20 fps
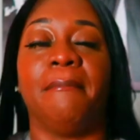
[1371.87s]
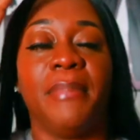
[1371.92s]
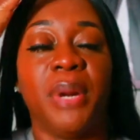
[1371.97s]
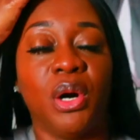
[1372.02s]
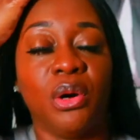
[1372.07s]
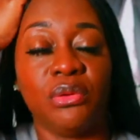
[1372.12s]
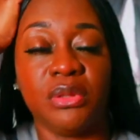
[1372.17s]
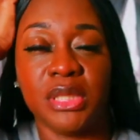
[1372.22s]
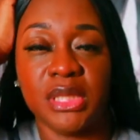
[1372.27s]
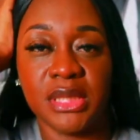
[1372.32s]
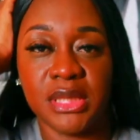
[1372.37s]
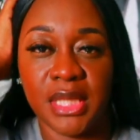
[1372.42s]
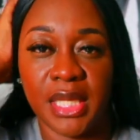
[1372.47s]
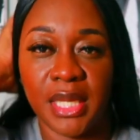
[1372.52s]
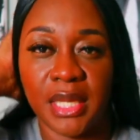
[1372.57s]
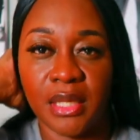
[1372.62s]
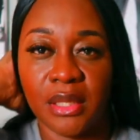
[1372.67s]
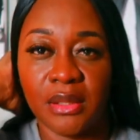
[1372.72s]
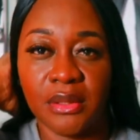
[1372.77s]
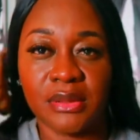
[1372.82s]

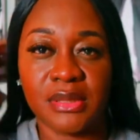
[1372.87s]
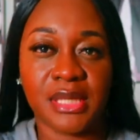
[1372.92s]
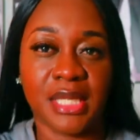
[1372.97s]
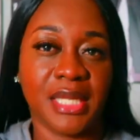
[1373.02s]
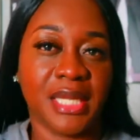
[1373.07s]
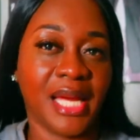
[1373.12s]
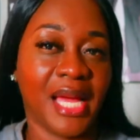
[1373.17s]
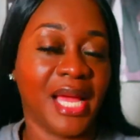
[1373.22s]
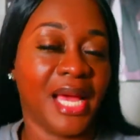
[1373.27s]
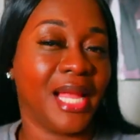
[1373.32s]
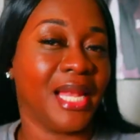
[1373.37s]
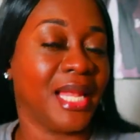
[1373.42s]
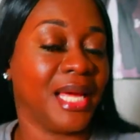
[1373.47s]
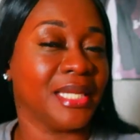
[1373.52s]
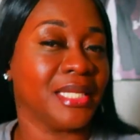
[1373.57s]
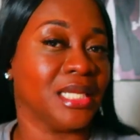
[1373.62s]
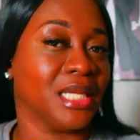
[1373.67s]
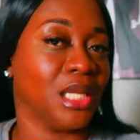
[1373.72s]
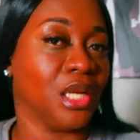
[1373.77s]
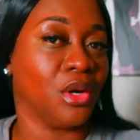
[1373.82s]
ponytails and I have
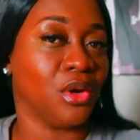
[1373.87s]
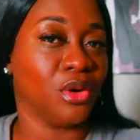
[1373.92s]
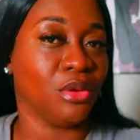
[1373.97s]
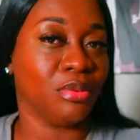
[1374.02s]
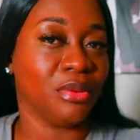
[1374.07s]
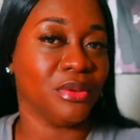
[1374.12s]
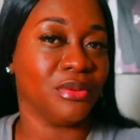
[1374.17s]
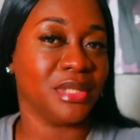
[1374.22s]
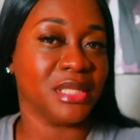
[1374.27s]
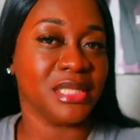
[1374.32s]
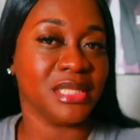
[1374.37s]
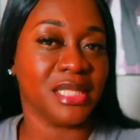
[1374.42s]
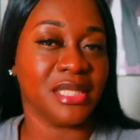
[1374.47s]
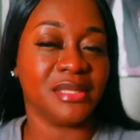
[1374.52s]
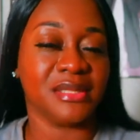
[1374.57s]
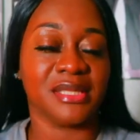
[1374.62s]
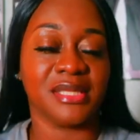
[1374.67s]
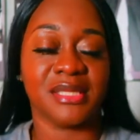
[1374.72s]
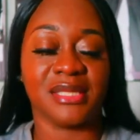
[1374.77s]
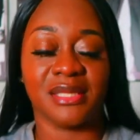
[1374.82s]
like the long
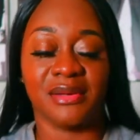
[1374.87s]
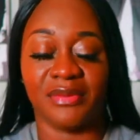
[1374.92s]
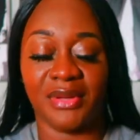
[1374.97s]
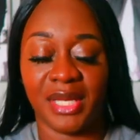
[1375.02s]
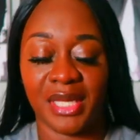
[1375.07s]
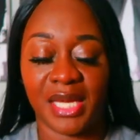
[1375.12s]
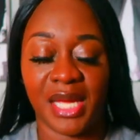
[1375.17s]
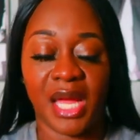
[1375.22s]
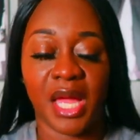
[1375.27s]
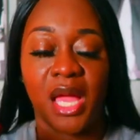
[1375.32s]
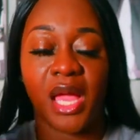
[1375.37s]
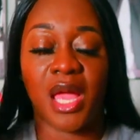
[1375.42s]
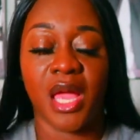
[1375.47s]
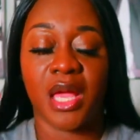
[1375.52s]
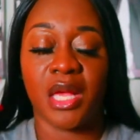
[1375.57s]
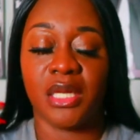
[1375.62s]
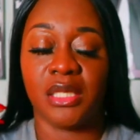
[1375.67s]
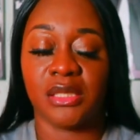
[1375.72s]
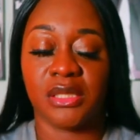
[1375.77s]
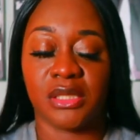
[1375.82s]
ponytails and stuff like that.
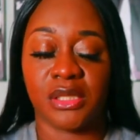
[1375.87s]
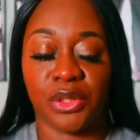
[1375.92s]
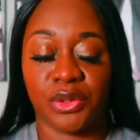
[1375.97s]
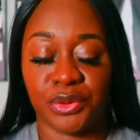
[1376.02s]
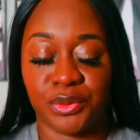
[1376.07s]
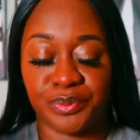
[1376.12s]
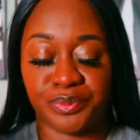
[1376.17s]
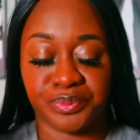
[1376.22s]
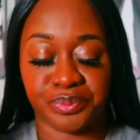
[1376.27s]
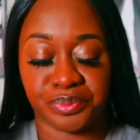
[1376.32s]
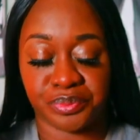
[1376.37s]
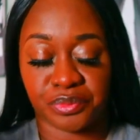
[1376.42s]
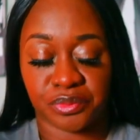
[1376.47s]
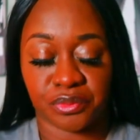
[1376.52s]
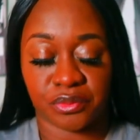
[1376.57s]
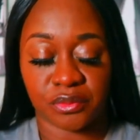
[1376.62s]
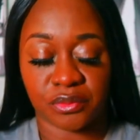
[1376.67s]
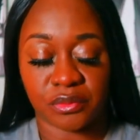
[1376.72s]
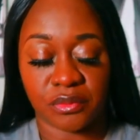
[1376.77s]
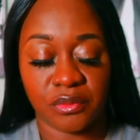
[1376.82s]
So,
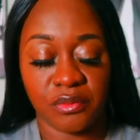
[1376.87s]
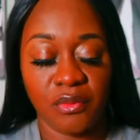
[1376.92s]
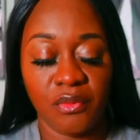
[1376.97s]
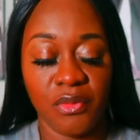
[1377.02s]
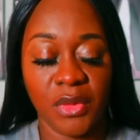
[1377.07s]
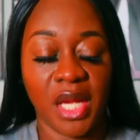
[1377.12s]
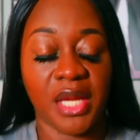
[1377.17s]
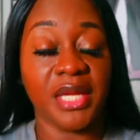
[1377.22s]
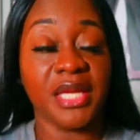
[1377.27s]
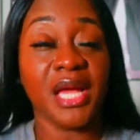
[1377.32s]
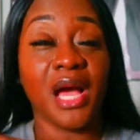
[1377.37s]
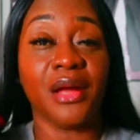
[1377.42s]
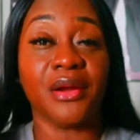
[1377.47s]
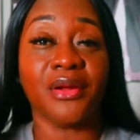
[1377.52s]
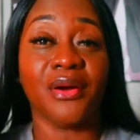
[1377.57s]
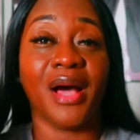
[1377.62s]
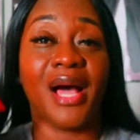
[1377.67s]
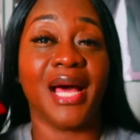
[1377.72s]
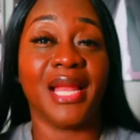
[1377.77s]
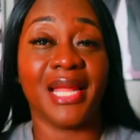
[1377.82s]
and y'all
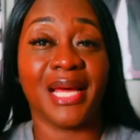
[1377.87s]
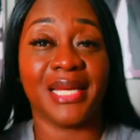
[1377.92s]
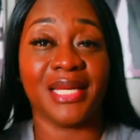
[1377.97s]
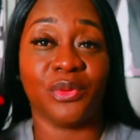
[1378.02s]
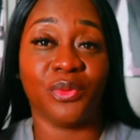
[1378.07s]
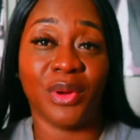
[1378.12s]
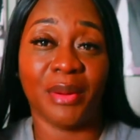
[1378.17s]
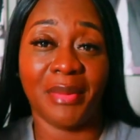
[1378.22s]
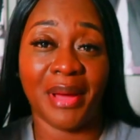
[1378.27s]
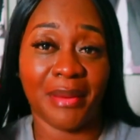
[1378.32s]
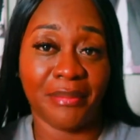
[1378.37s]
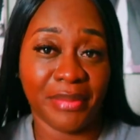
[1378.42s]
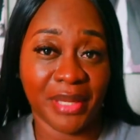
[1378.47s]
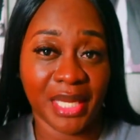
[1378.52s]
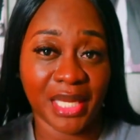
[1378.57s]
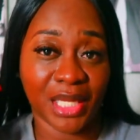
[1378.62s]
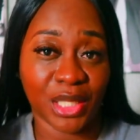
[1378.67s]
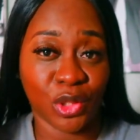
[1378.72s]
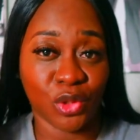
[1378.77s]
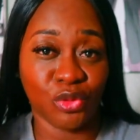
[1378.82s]
know how I like to wear my
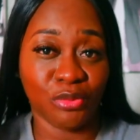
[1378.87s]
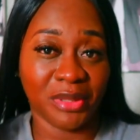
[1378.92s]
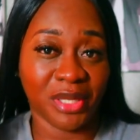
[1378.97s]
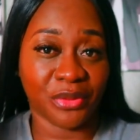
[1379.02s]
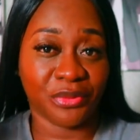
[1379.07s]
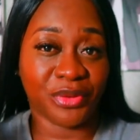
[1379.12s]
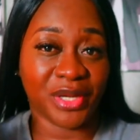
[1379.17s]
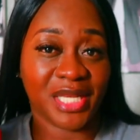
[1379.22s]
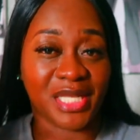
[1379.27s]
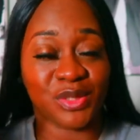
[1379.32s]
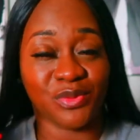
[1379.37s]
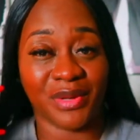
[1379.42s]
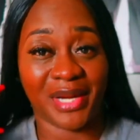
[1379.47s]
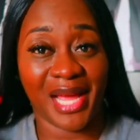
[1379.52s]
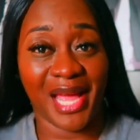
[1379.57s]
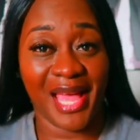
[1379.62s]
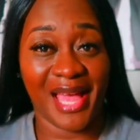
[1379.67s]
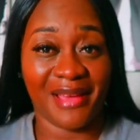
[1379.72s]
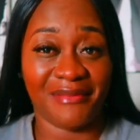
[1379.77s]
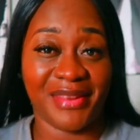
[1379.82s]
big loop earrings
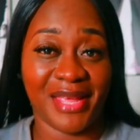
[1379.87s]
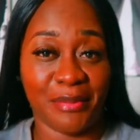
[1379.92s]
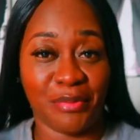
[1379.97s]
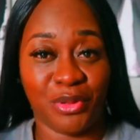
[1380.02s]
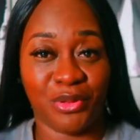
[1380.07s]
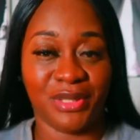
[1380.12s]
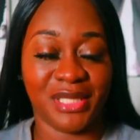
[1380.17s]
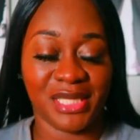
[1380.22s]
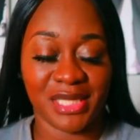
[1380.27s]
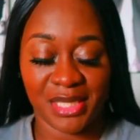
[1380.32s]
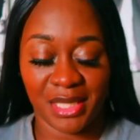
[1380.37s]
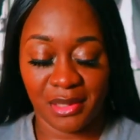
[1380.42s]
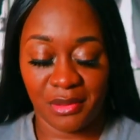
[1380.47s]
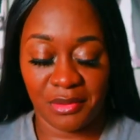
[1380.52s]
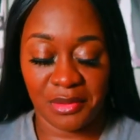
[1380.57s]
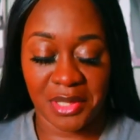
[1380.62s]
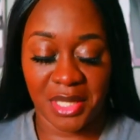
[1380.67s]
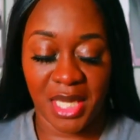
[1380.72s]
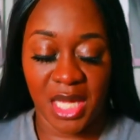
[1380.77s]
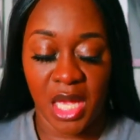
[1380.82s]
when I have that ponytail
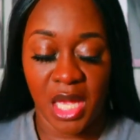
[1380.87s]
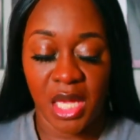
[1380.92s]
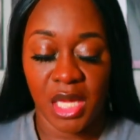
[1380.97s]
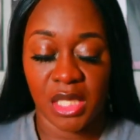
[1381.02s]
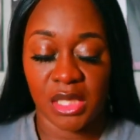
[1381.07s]
on